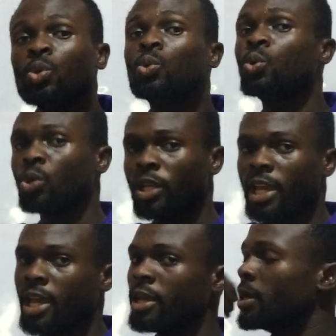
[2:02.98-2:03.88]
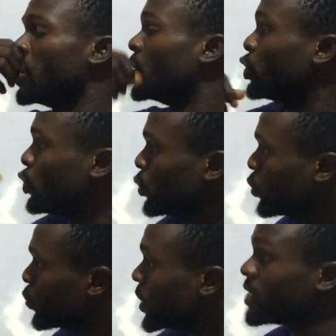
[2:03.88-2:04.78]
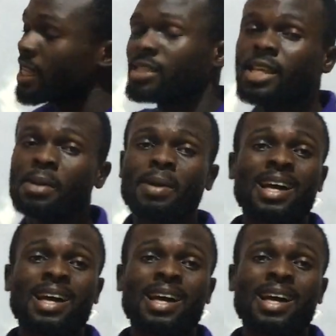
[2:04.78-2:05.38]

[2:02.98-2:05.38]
U. Okay, U, which is the same